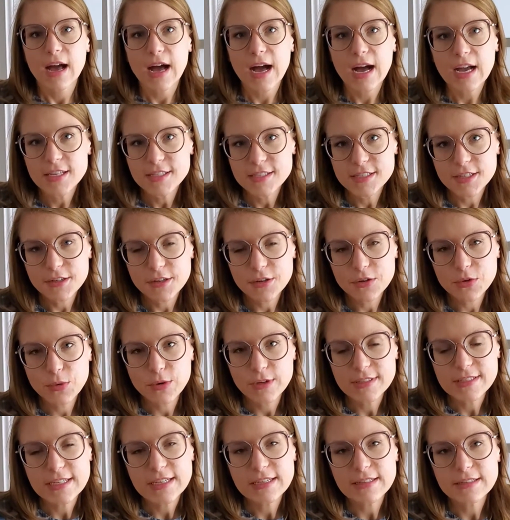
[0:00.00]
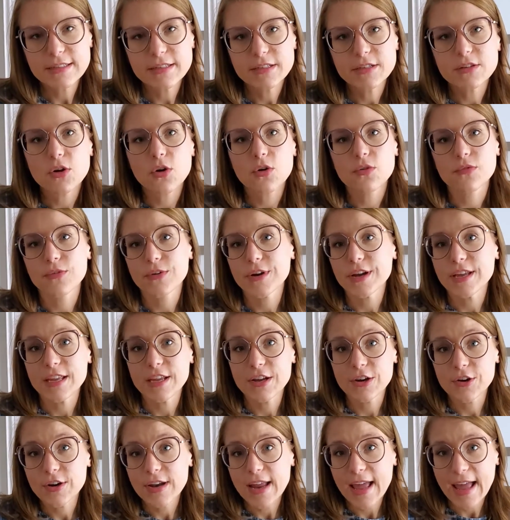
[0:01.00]
I started quilting a little over a
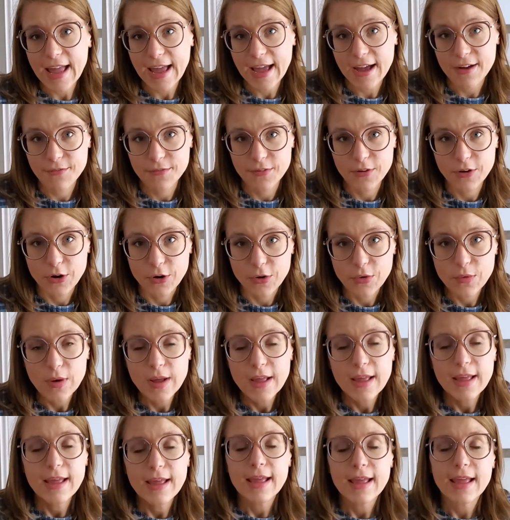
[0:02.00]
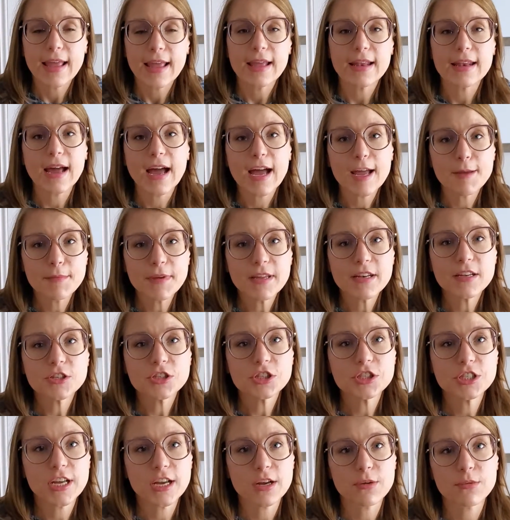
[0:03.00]
year and a half ago, and I'm going
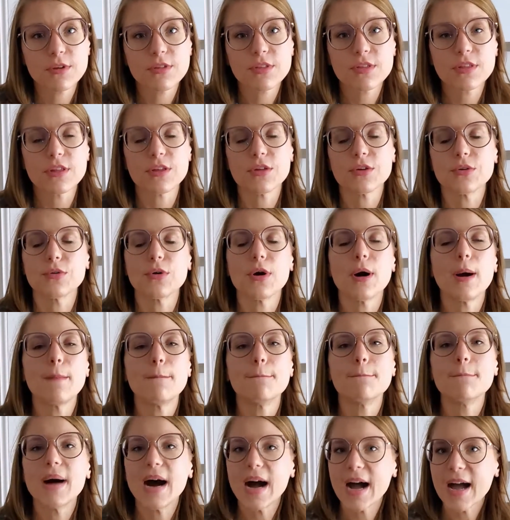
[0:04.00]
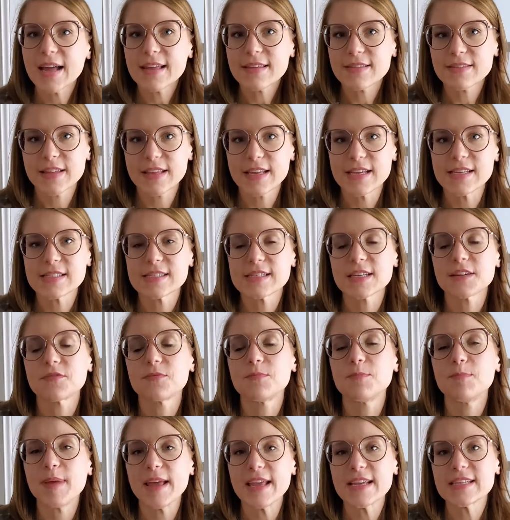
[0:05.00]
to share with you my list of
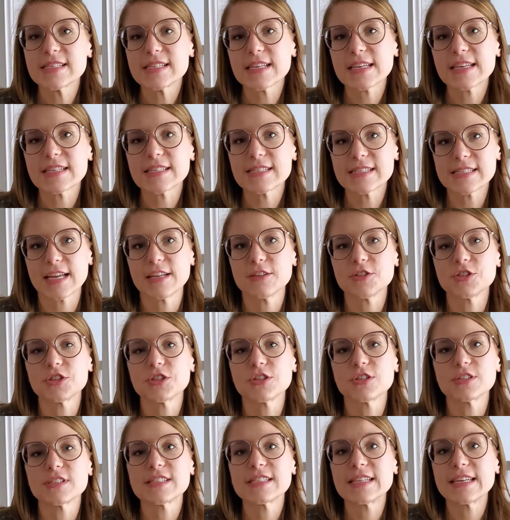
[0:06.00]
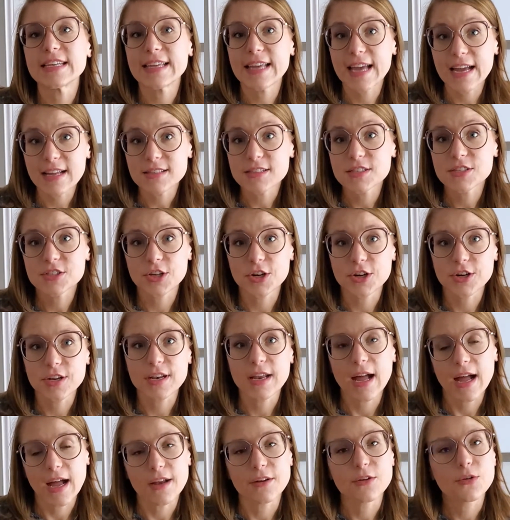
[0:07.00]
basic essentials to get
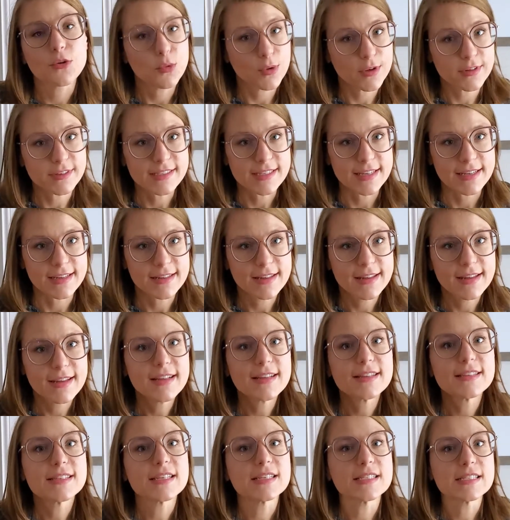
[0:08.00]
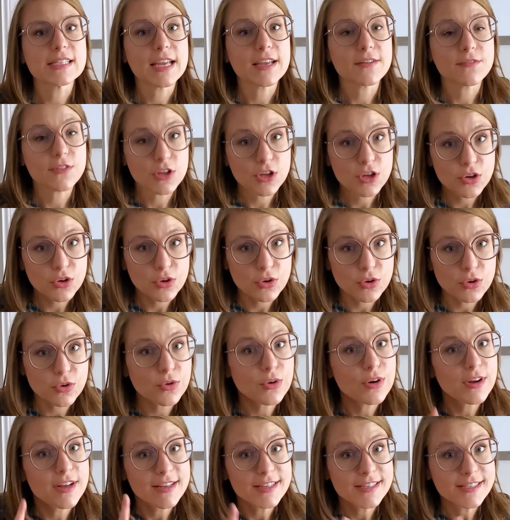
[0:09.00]
started on quilting to save
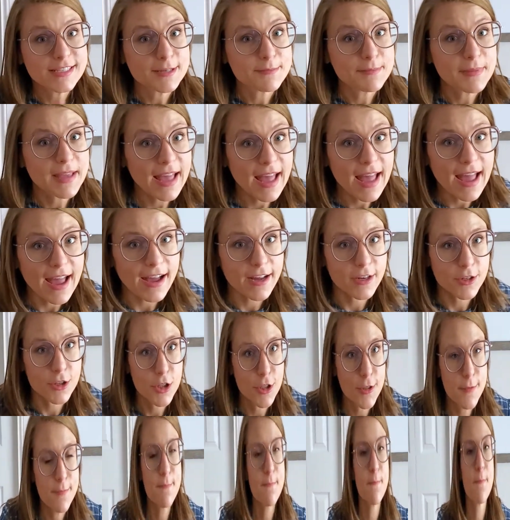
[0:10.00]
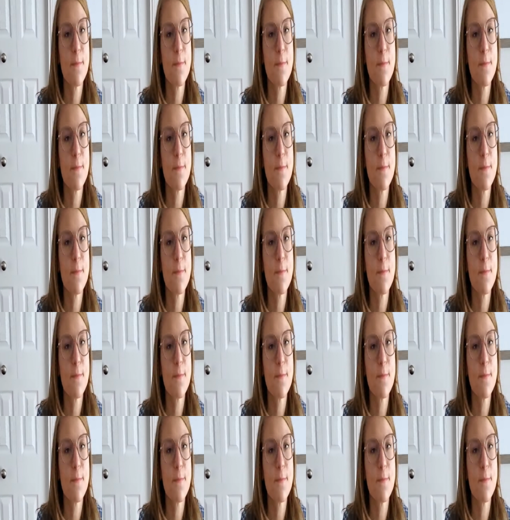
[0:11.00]
you some cash.